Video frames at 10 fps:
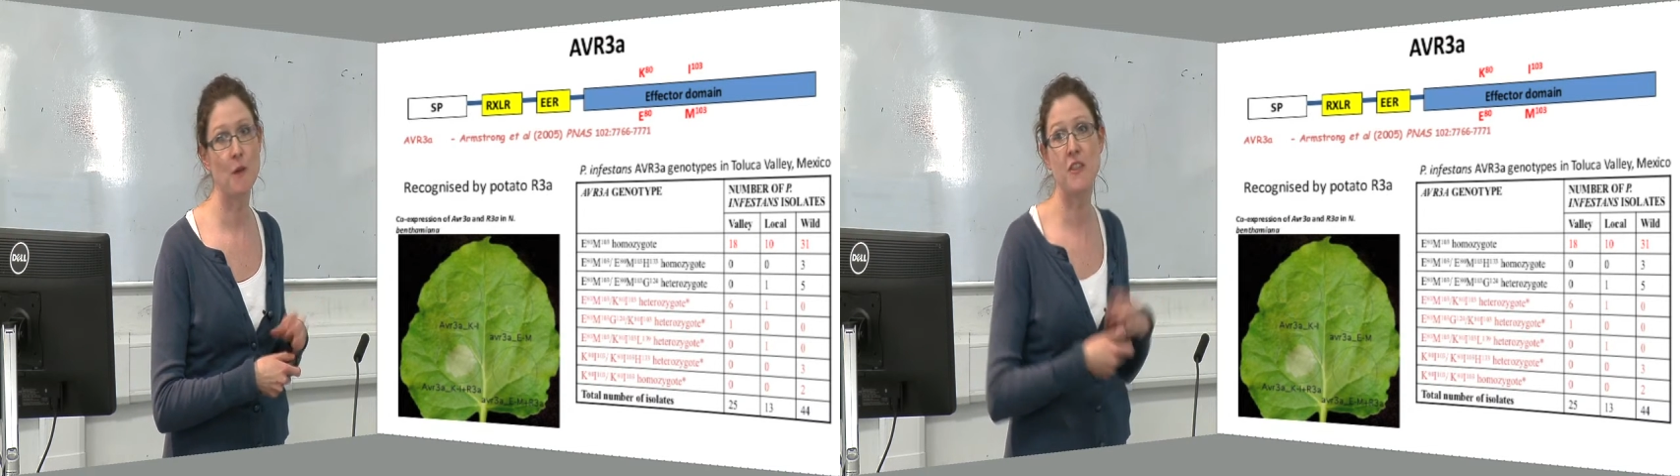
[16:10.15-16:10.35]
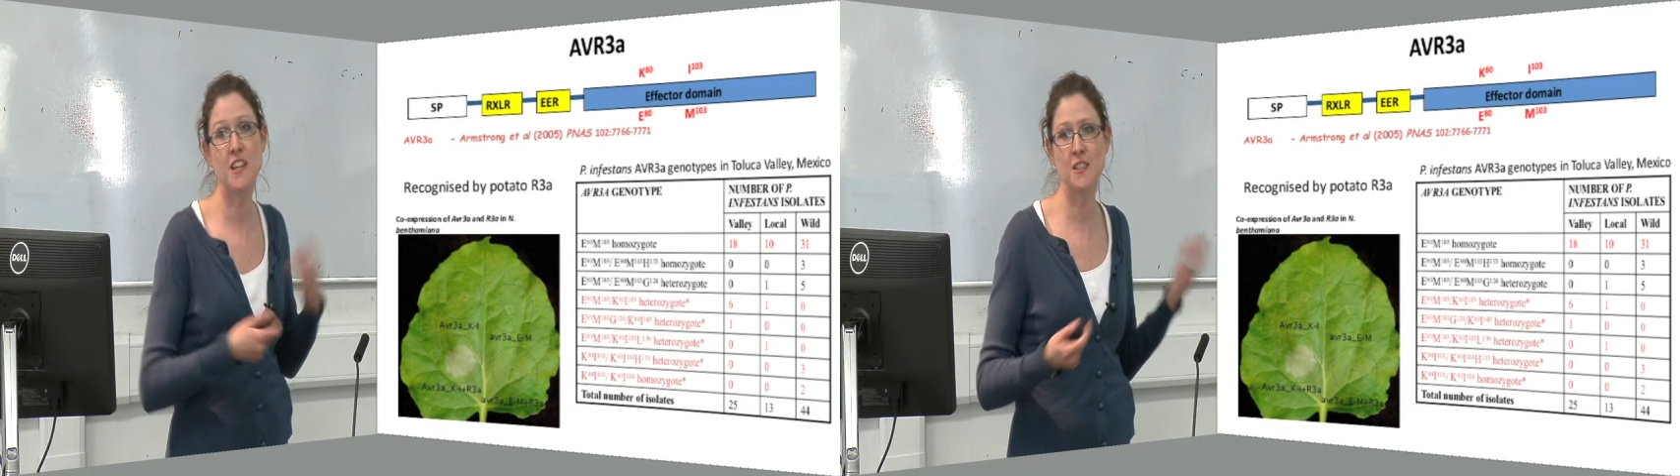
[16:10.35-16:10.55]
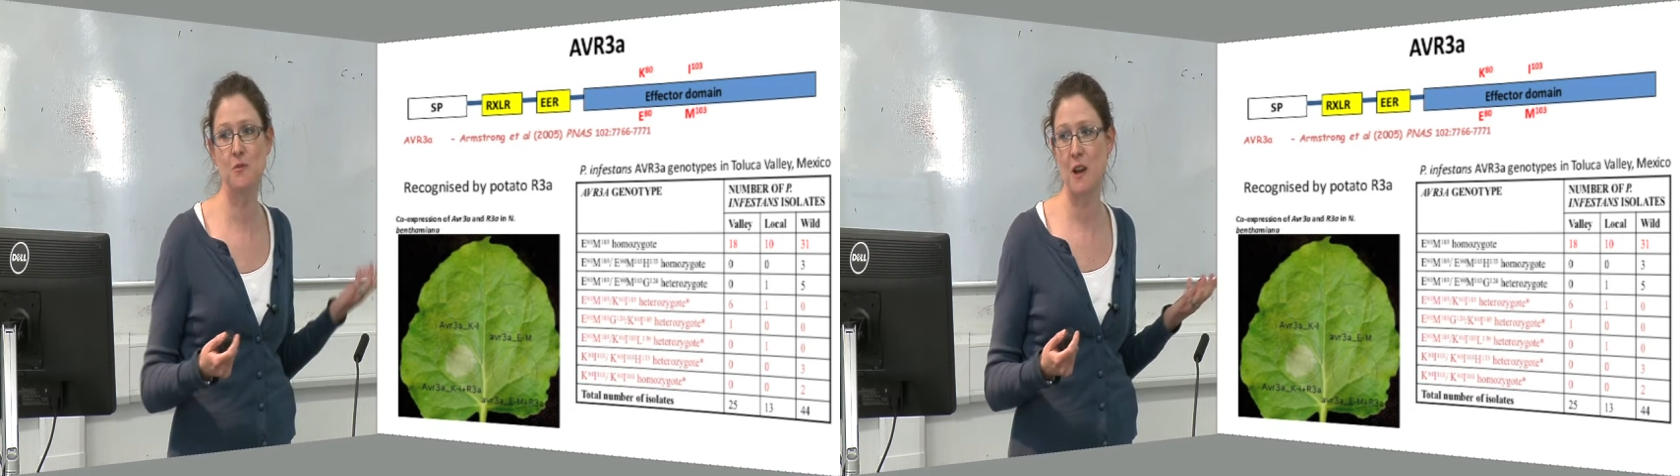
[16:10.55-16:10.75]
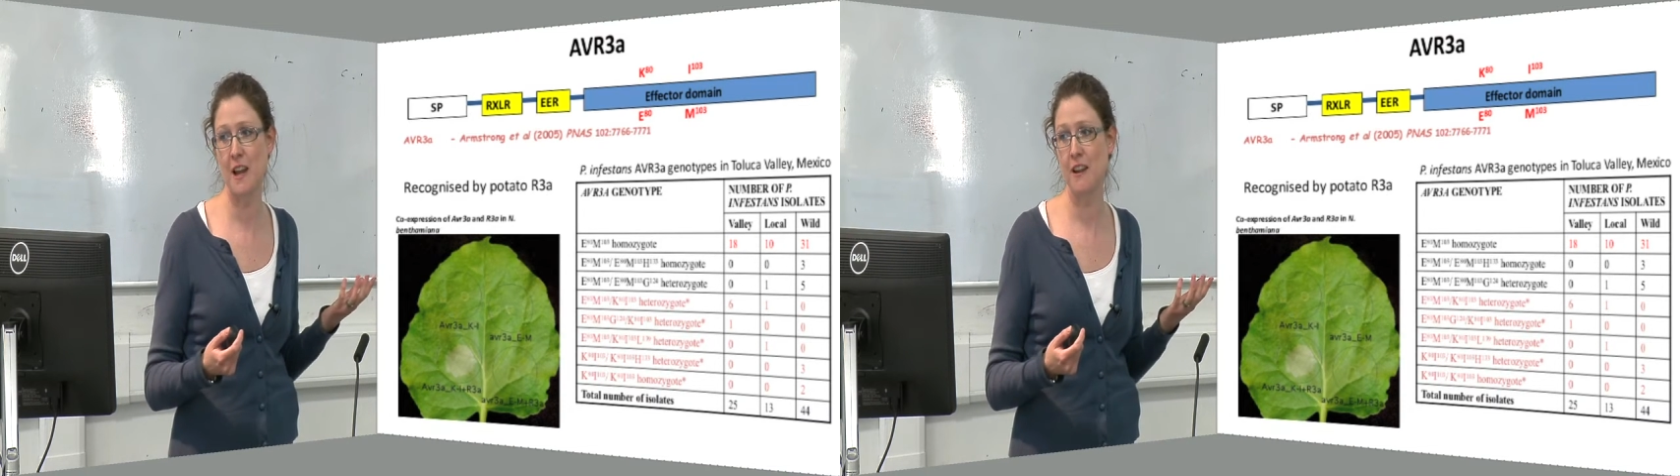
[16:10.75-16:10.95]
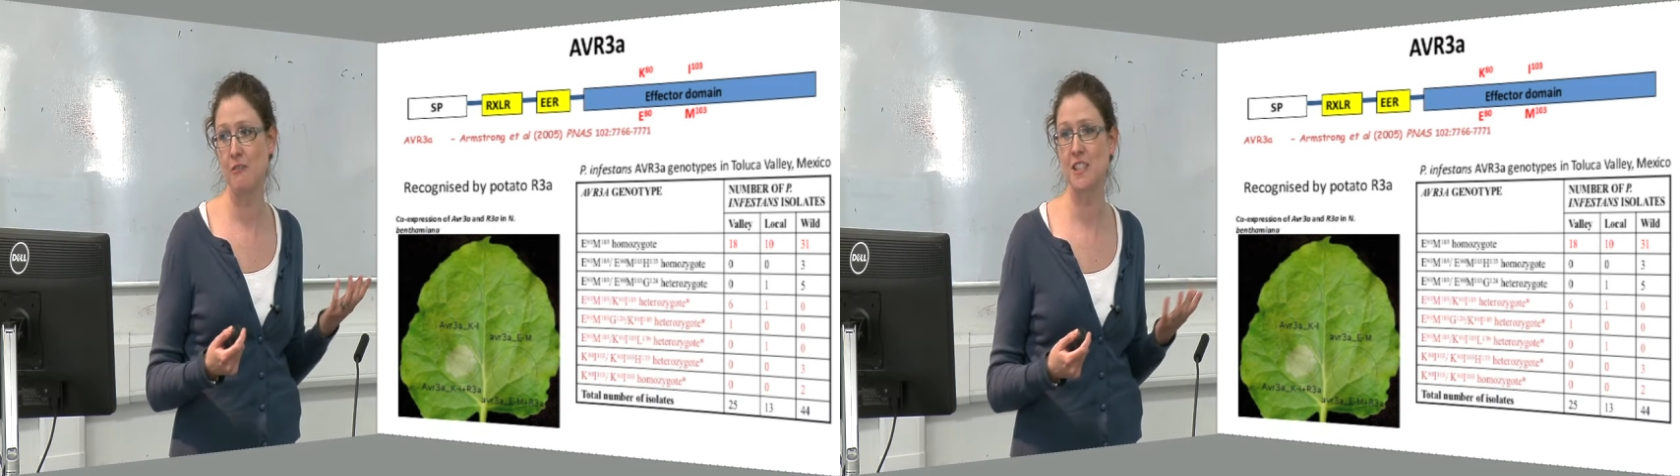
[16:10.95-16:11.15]
And this is
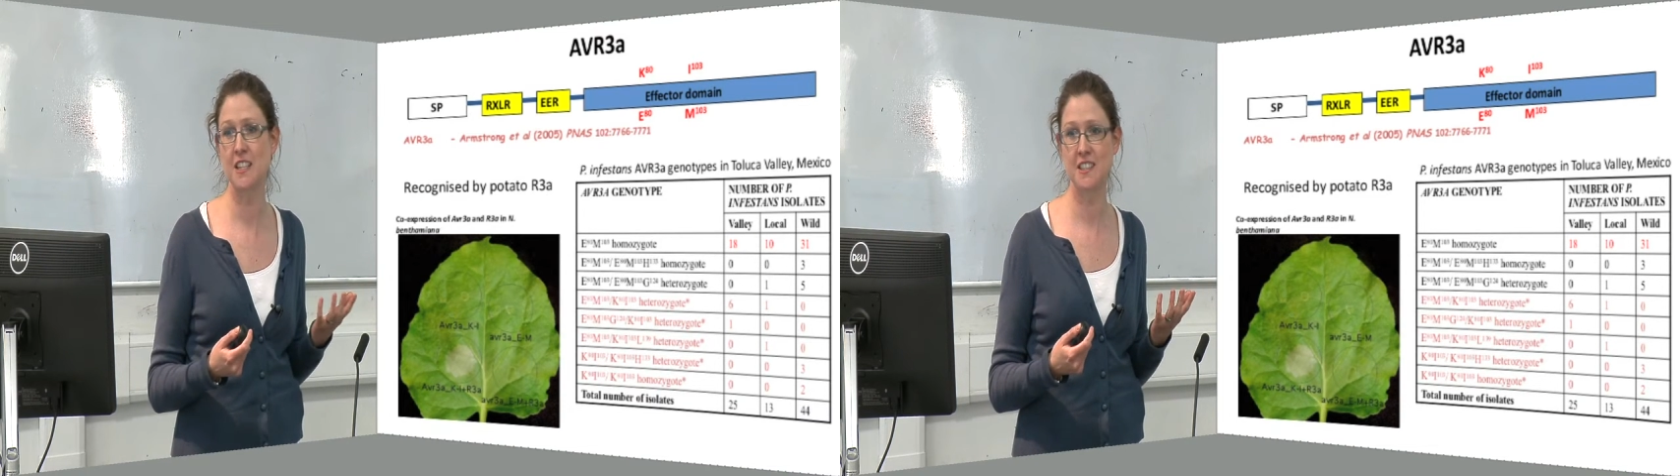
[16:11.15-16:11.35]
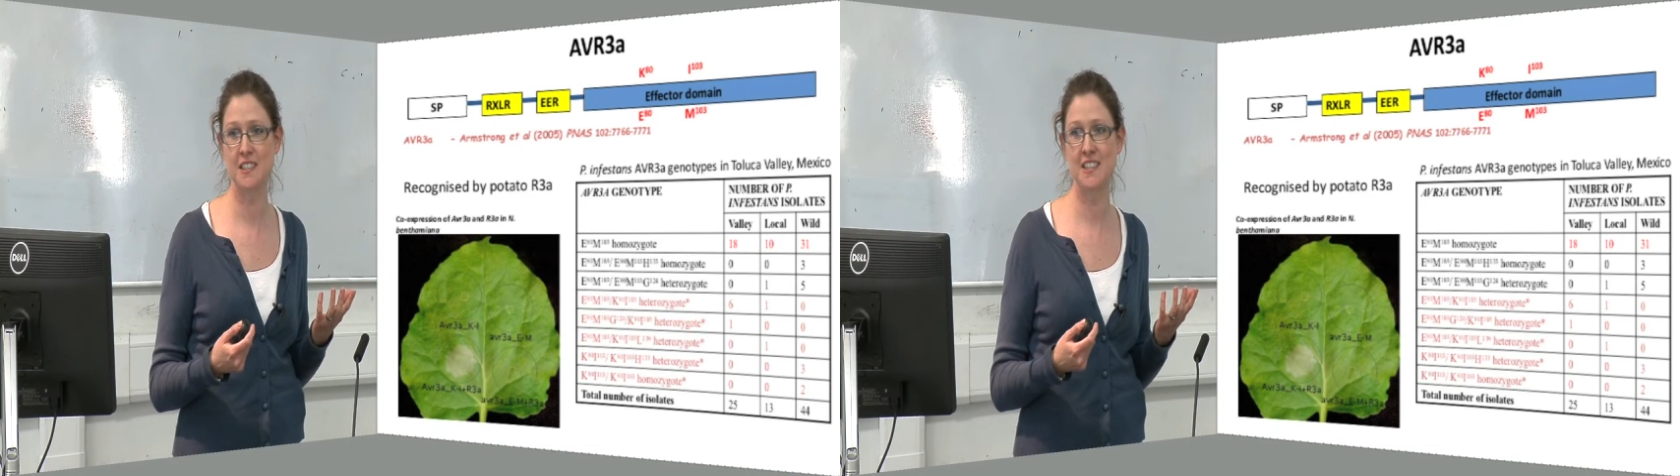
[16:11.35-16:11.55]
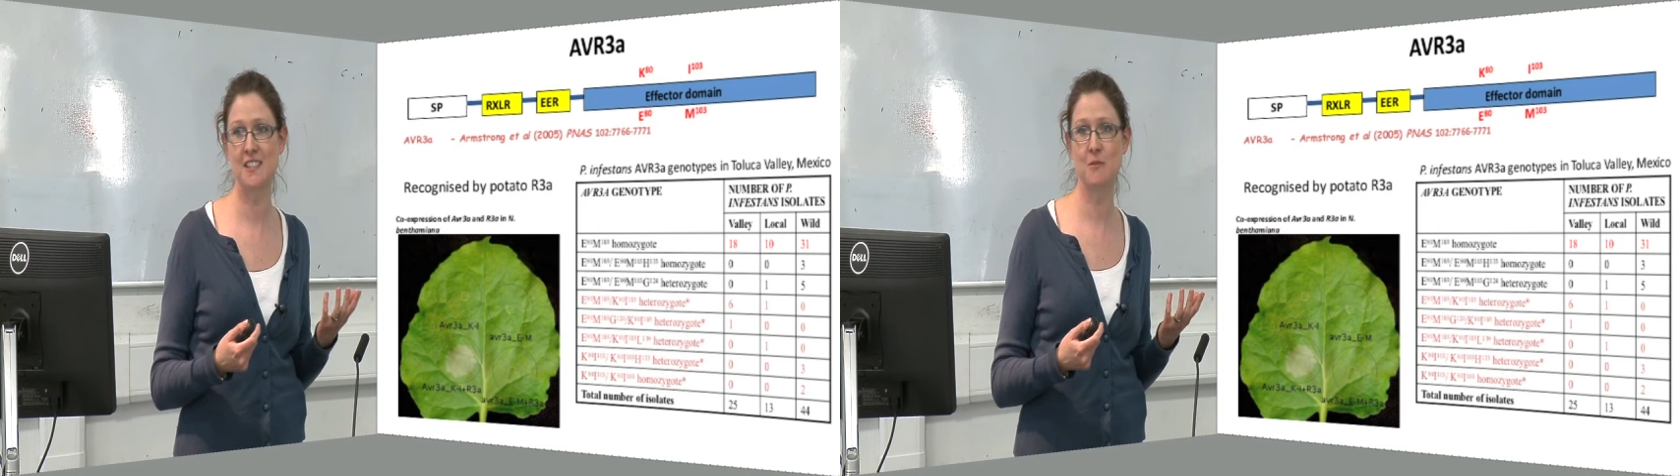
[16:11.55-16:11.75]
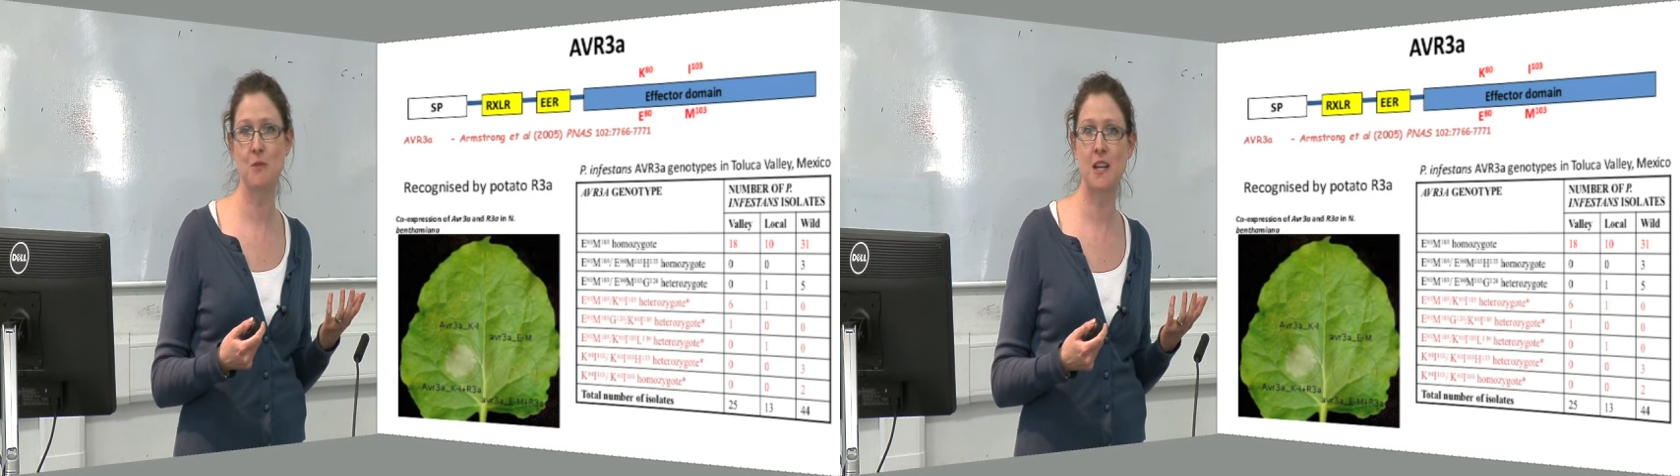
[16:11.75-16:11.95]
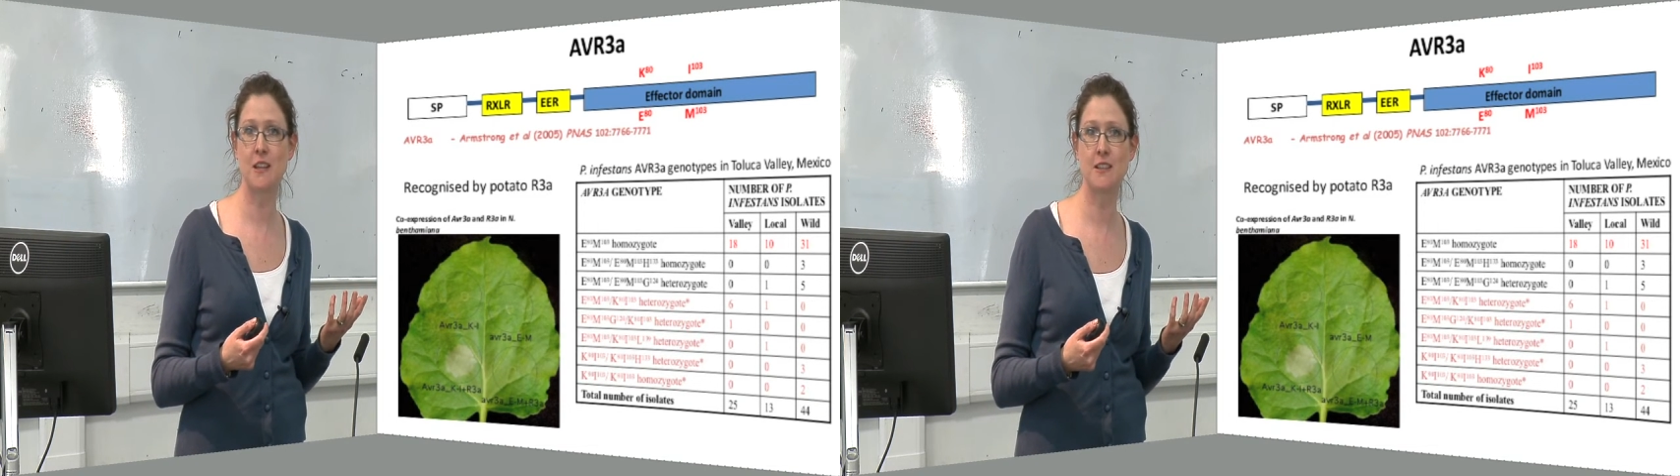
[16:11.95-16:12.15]
why resistances are
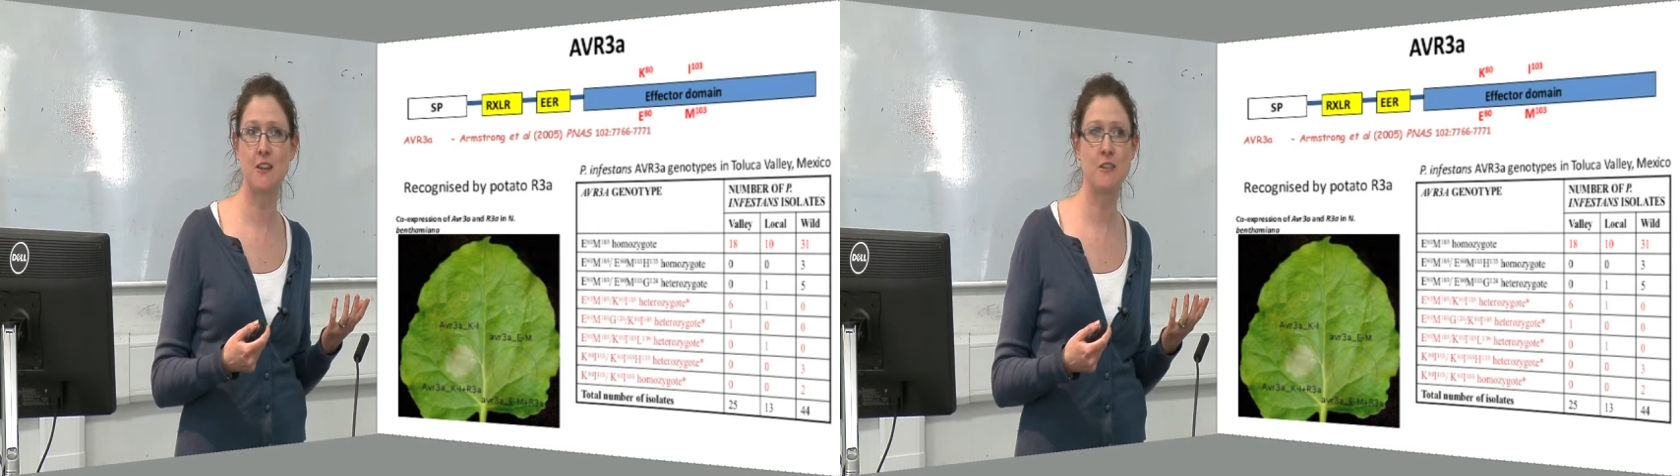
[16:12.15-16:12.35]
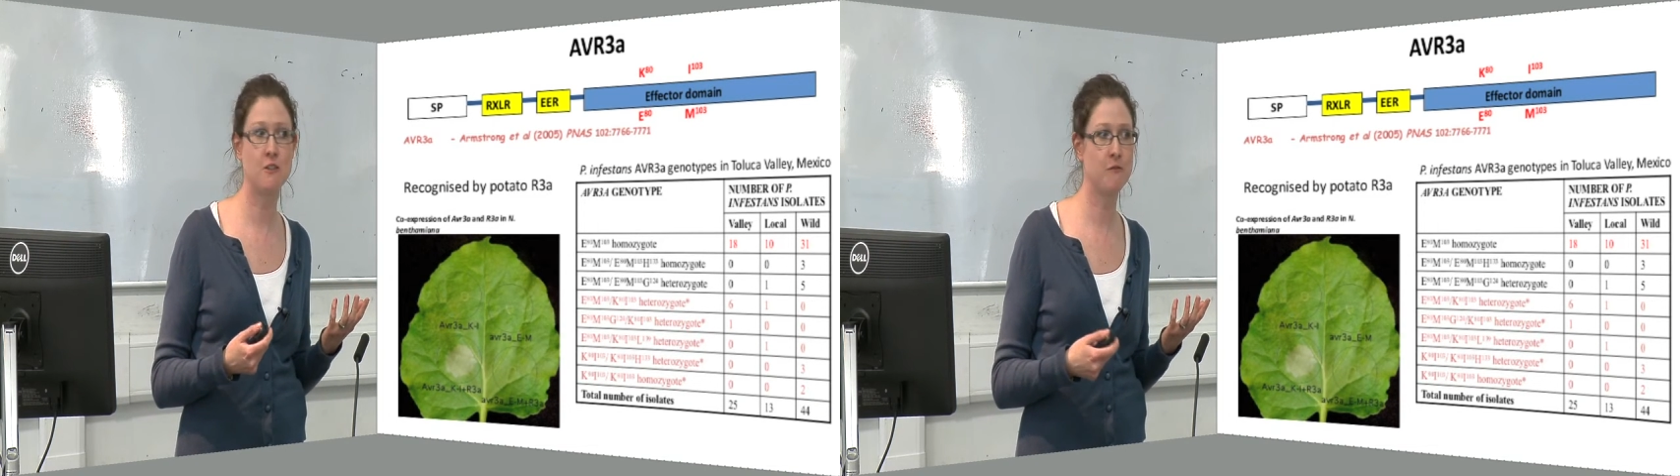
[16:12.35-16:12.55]
breaking down in the